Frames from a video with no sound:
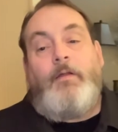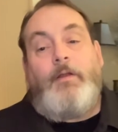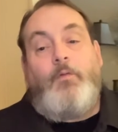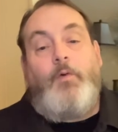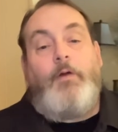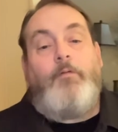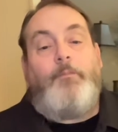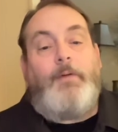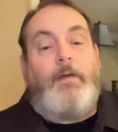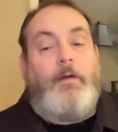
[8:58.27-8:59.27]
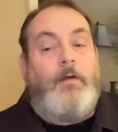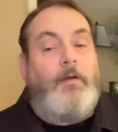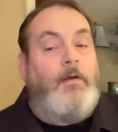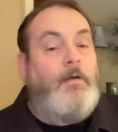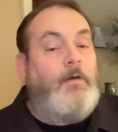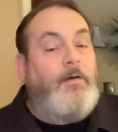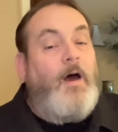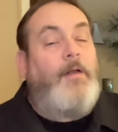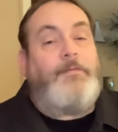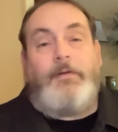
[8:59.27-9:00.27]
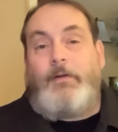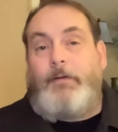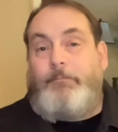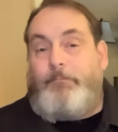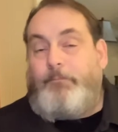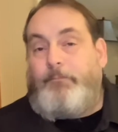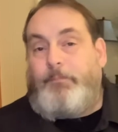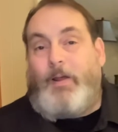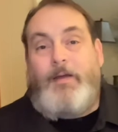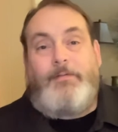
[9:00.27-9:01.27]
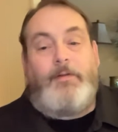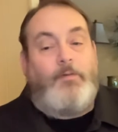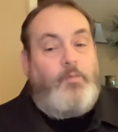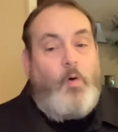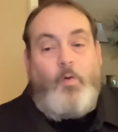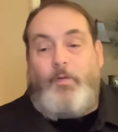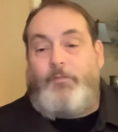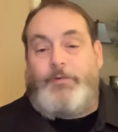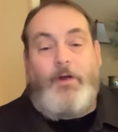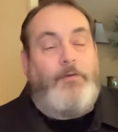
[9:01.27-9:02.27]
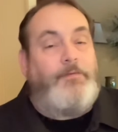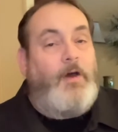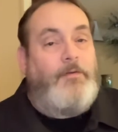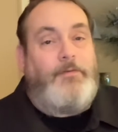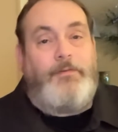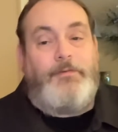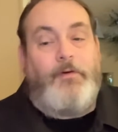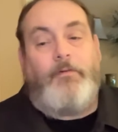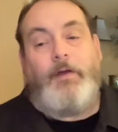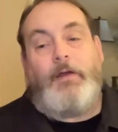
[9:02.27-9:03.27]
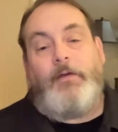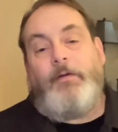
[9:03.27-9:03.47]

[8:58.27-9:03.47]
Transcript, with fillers: then we would be constantly placed in the role of ju judge and jury.